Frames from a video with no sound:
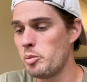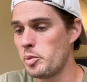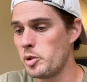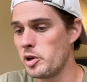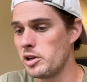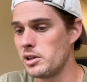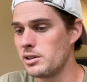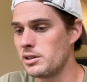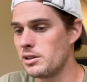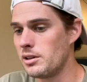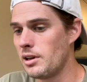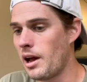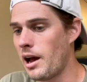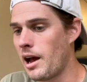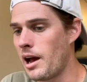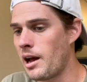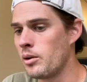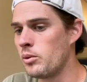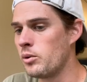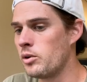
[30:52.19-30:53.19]
but
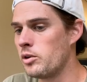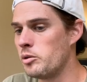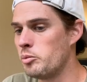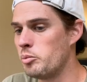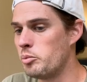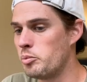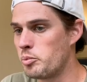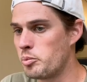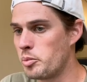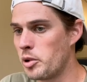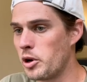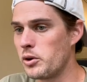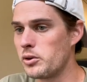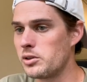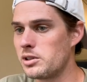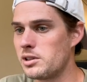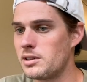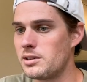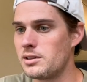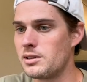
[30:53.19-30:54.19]
I would
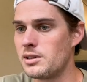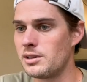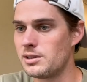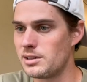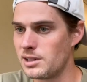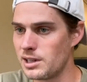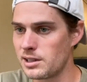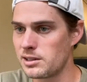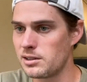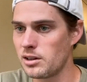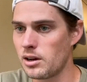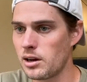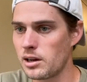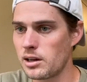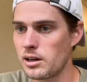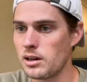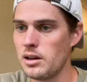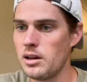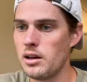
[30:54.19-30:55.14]
post to TikTok.